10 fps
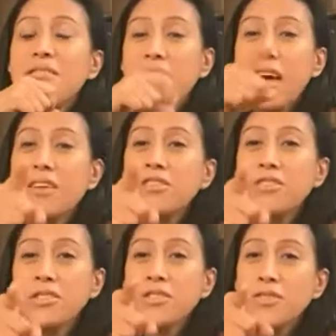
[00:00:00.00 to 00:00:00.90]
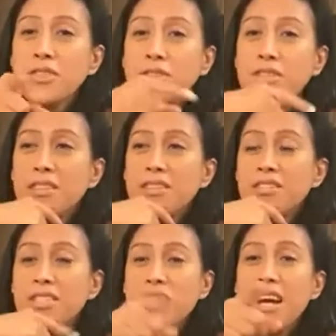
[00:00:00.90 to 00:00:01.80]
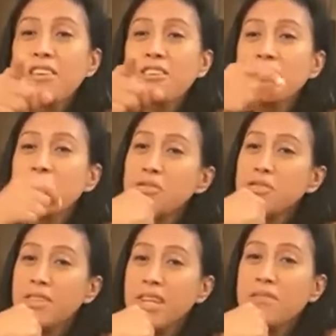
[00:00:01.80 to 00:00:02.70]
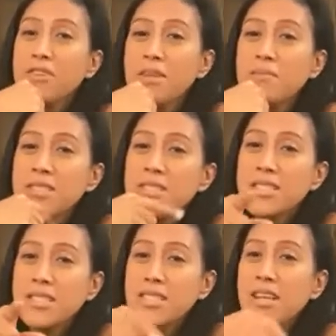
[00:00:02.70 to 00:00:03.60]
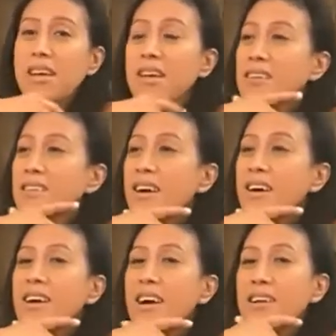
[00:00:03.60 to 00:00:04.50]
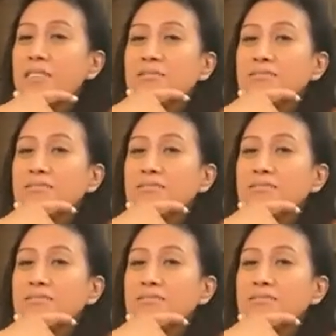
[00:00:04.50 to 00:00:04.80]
That girl's food, that girl knows flavor. I'm just gonna say, I